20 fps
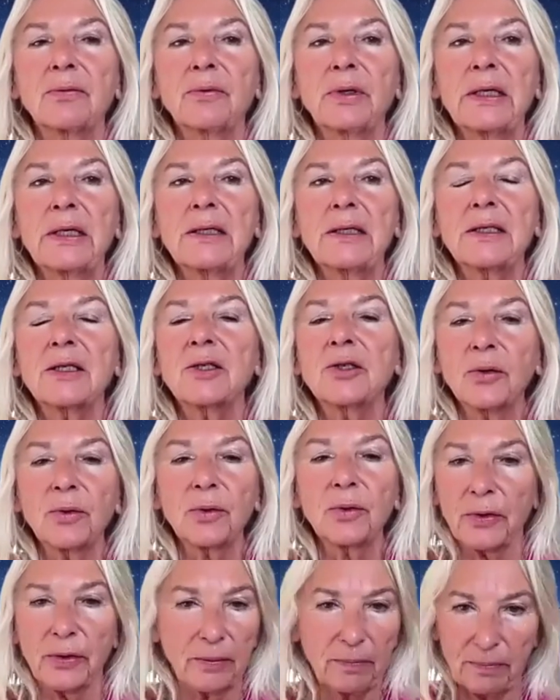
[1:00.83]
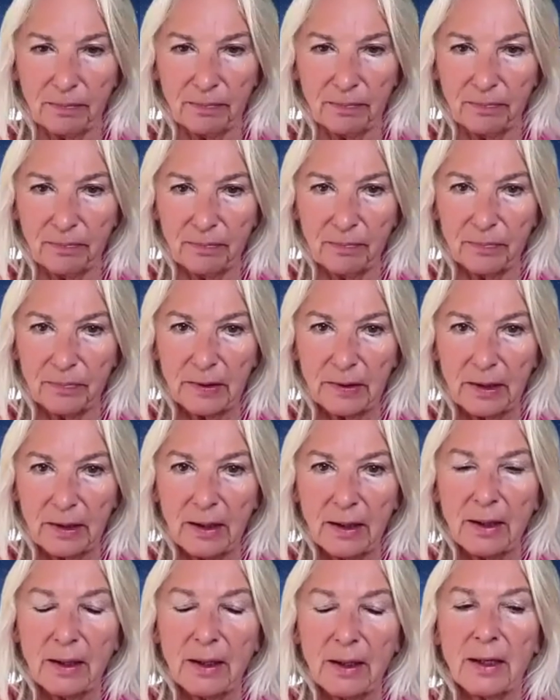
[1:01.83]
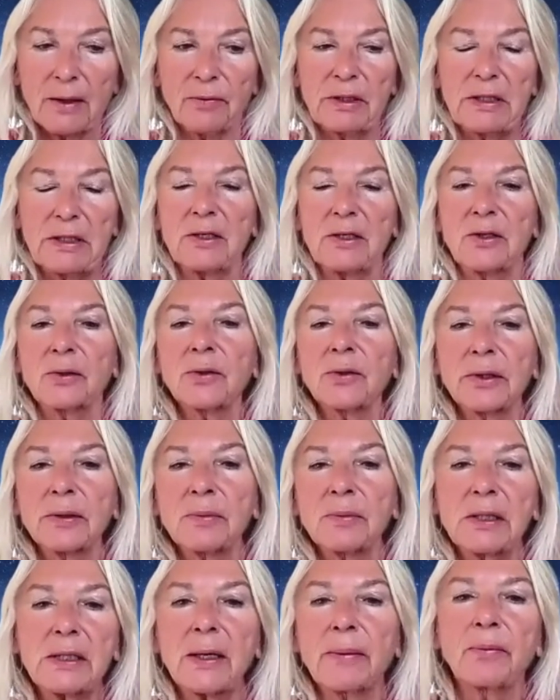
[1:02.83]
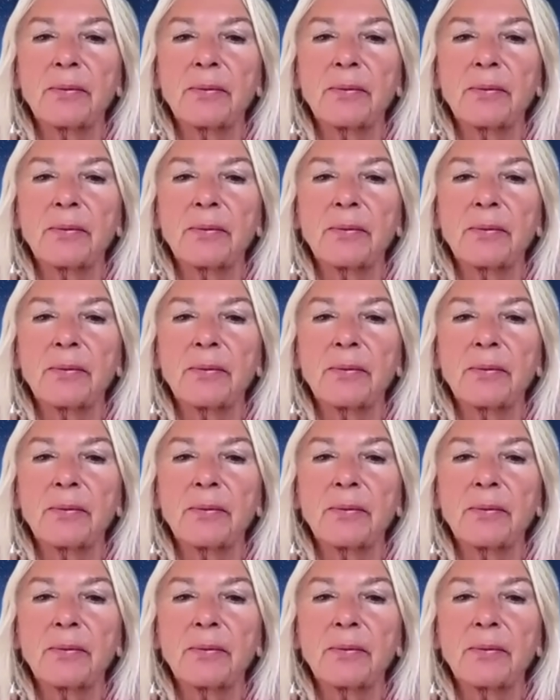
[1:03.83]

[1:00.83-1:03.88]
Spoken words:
we store them. We store them